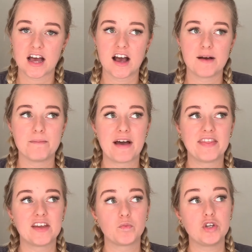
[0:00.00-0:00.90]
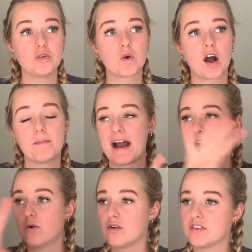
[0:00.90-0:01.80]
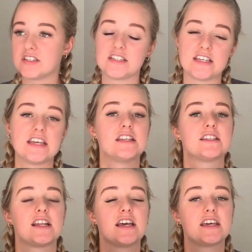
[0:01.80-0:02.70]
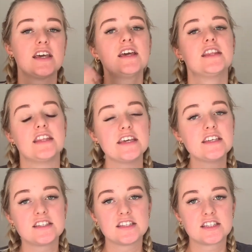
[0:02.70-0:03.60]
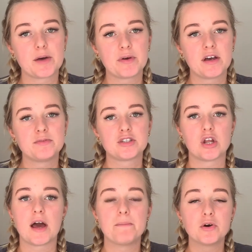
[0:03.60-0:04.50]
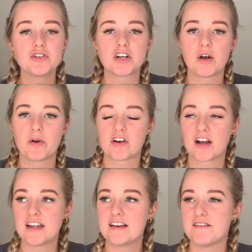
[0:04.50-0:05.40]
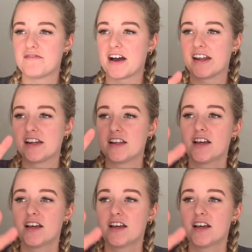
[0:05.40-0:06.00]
And then when you come out of the city into like the eastern suburbs, so like Bondi where I live, and